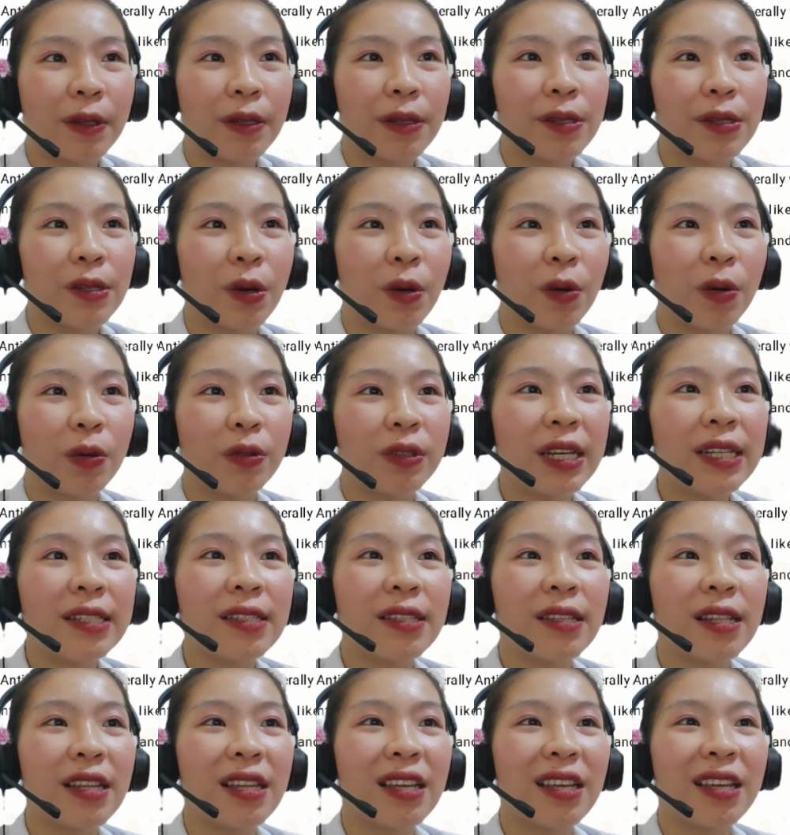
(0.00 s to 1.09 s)
So that's
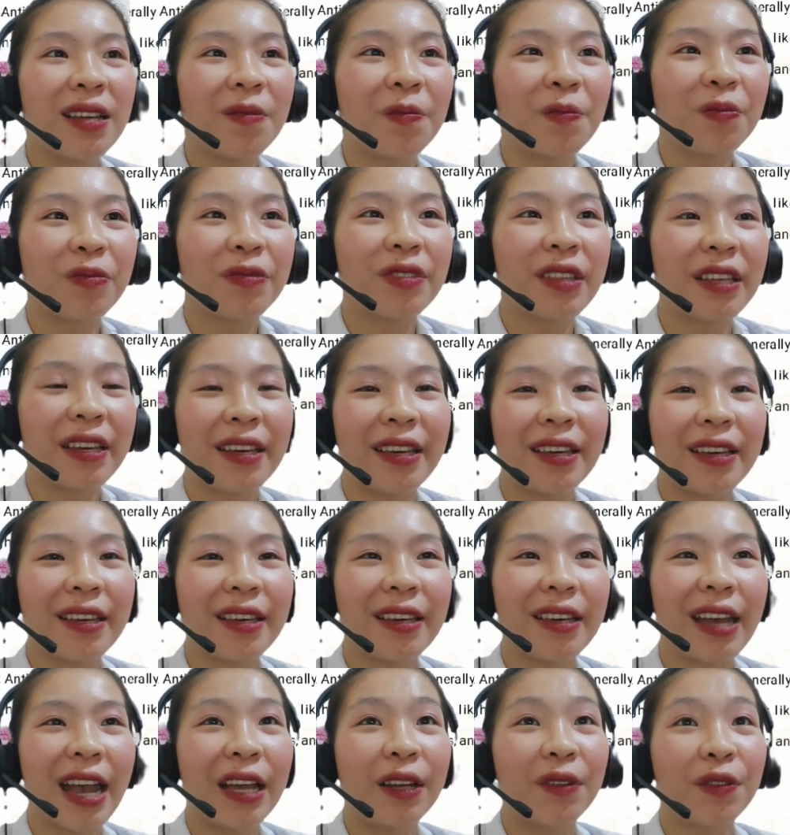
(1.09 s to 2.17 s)
the
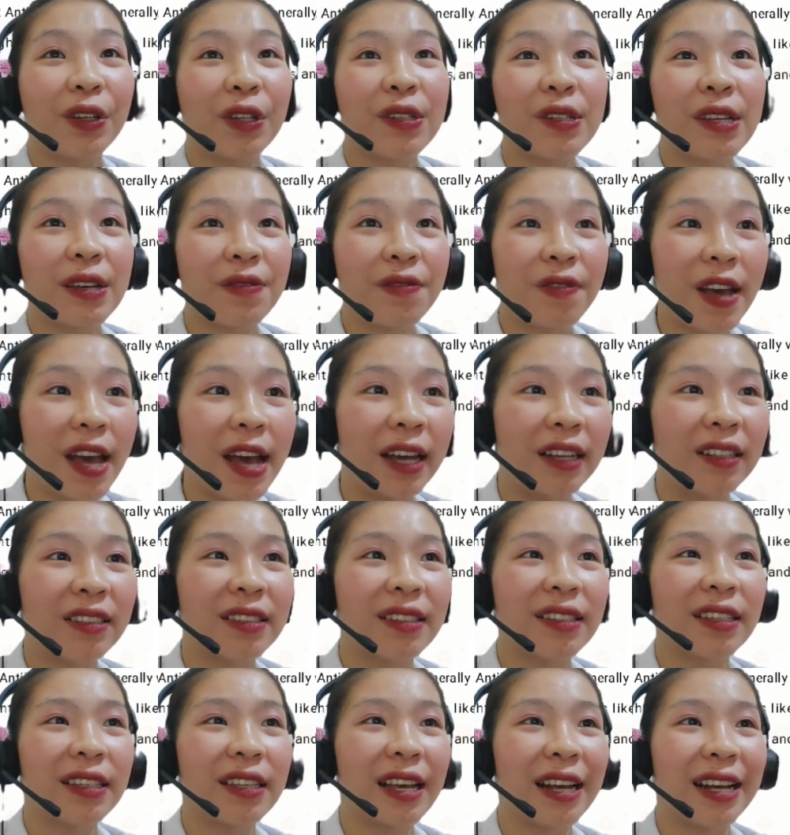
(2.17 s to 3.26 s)
adverse effect.
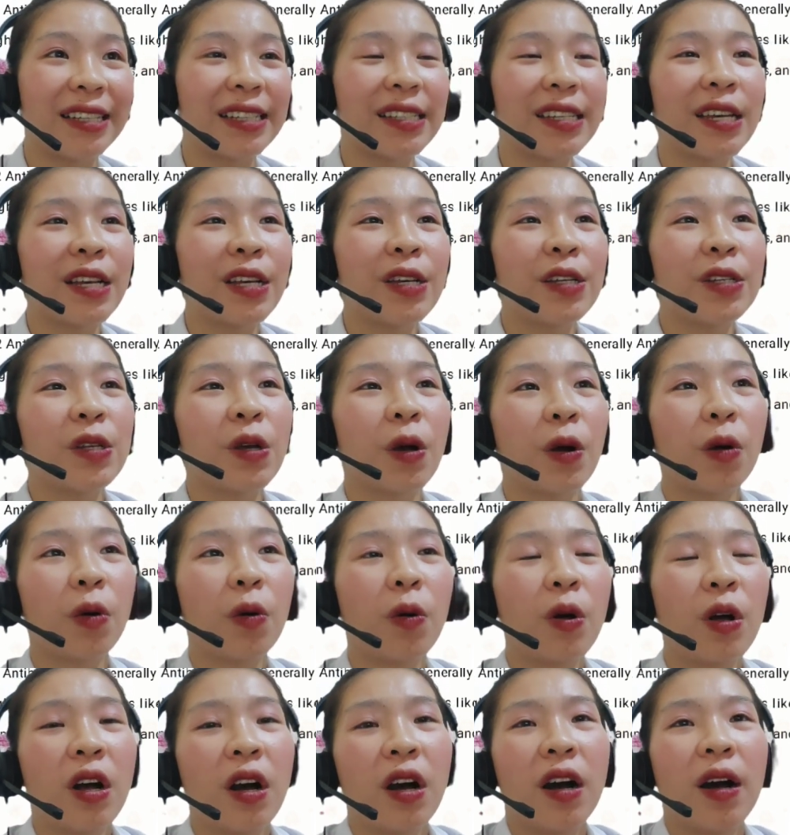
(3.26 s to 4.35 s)
Yes.
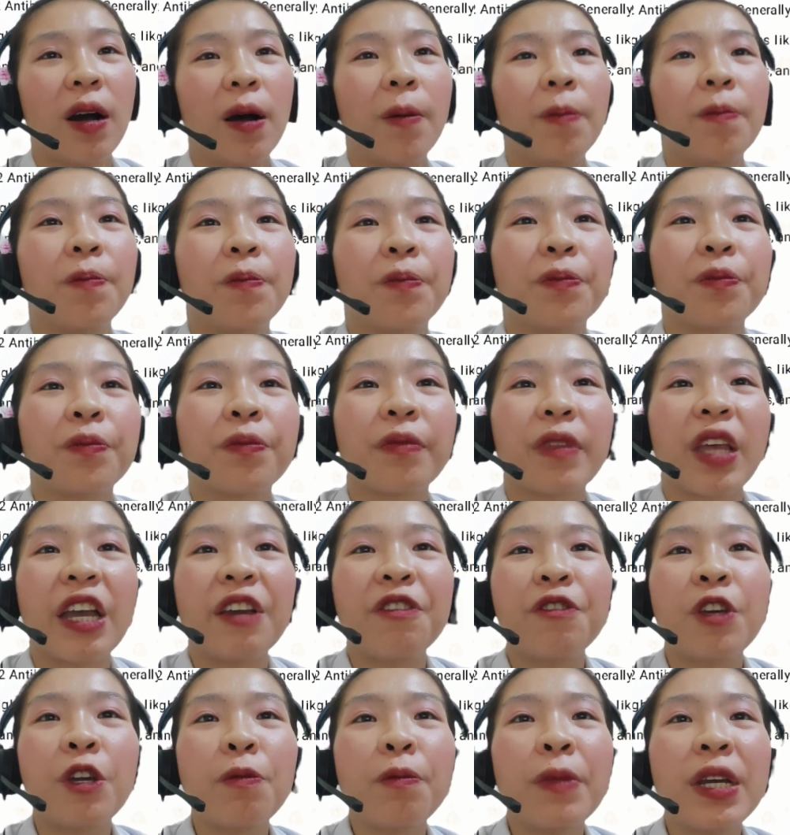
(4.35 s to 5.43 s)
So
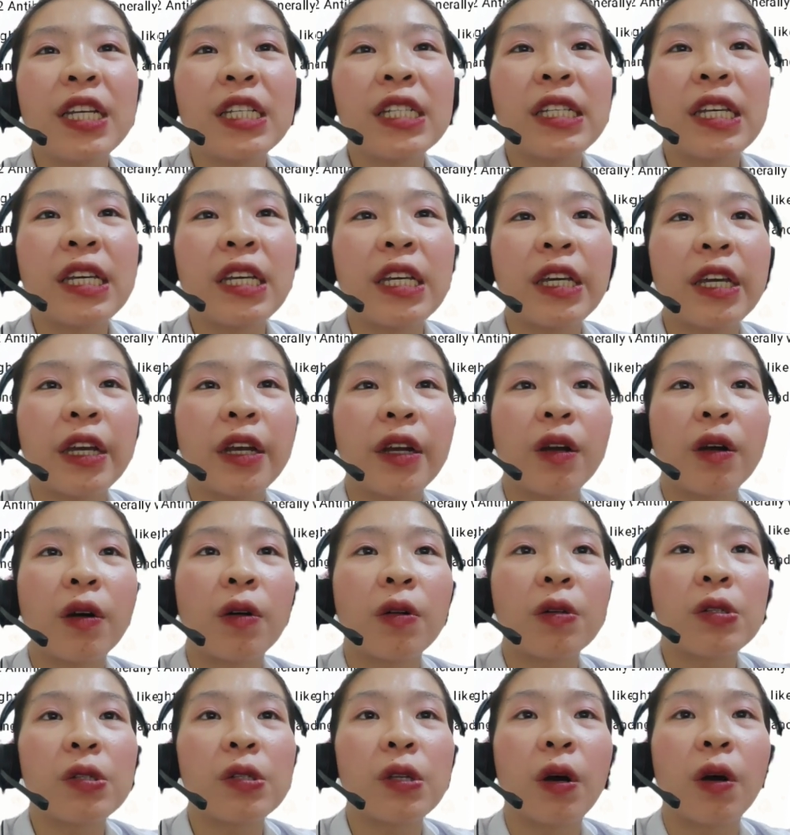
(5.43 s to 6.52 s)
if you may see here
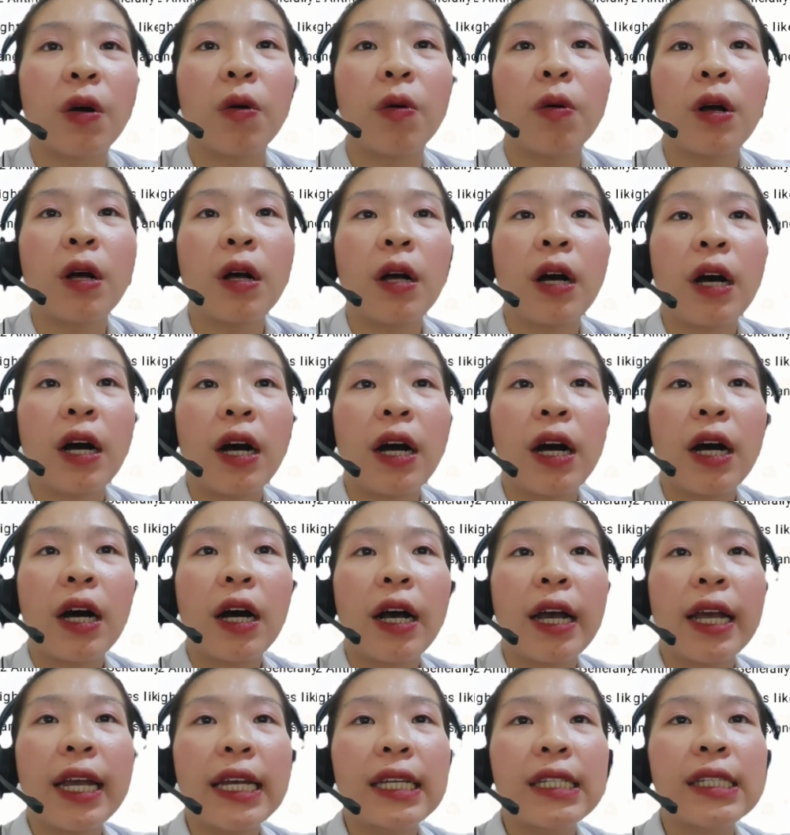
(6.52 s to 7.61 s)
also,
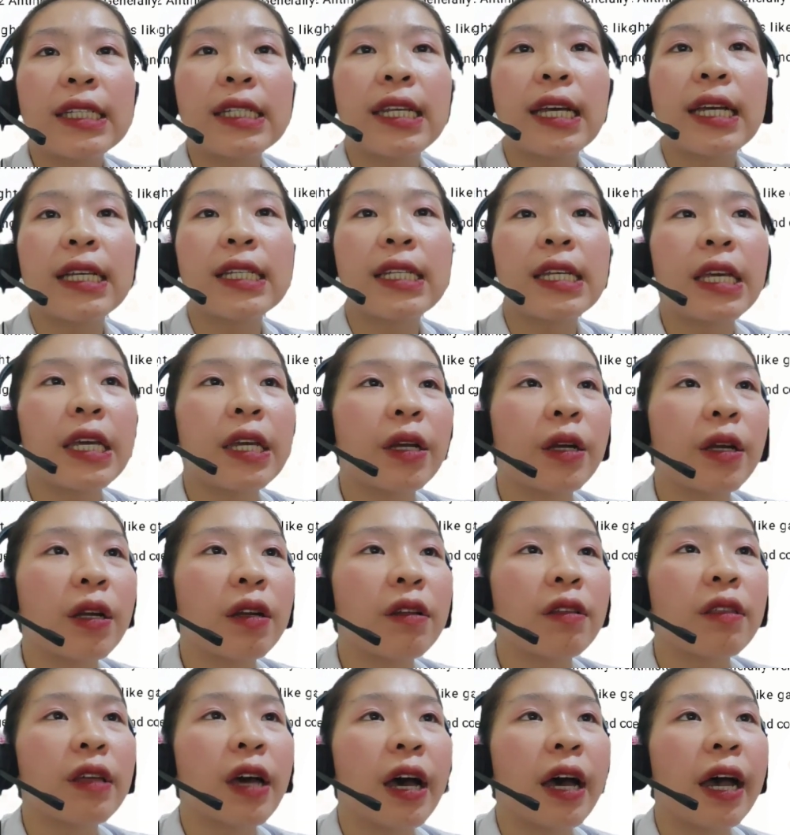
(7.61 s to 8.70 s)
it says here
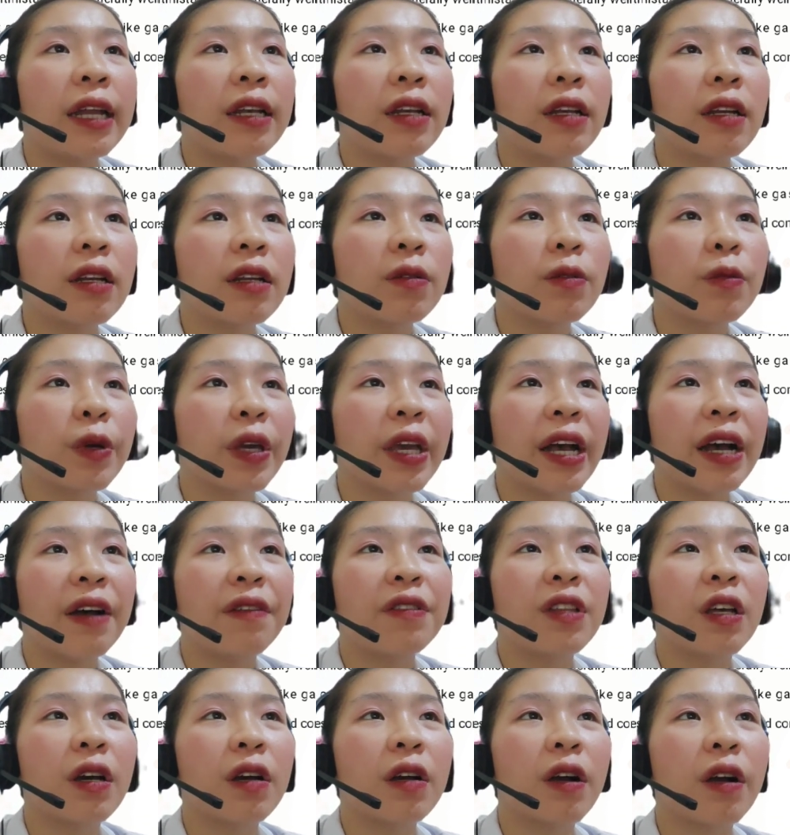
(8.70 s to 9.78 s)
that we have
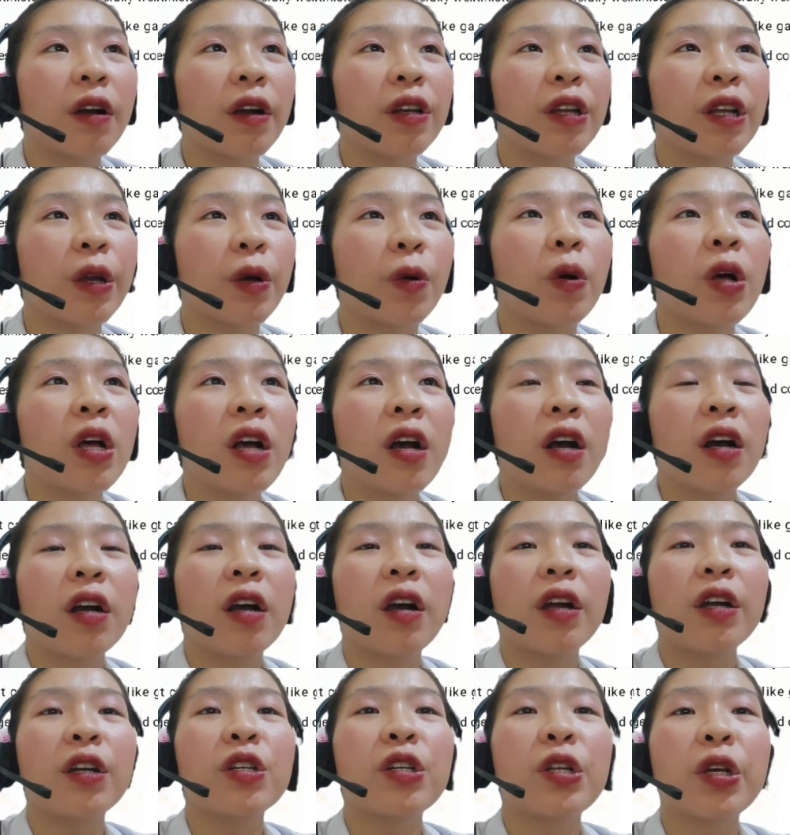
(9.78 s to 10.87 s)
the
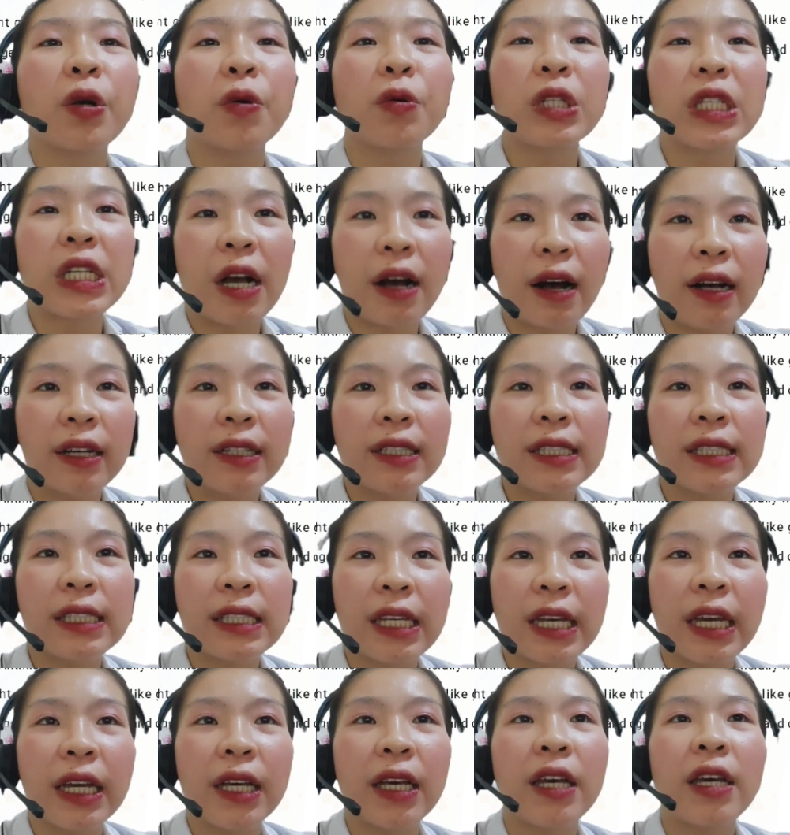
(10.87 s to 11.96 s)

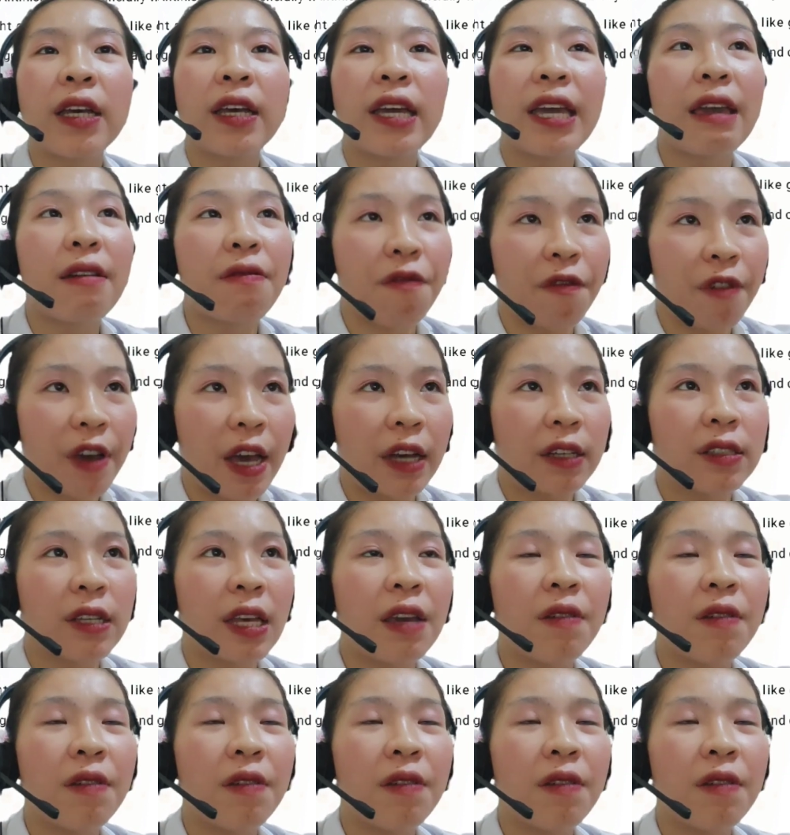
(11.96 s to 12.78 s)
cardiotoxic effects.